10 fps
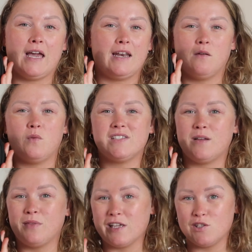I didn't want
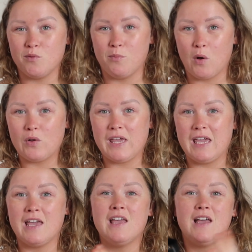something too
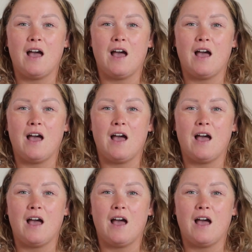bulky.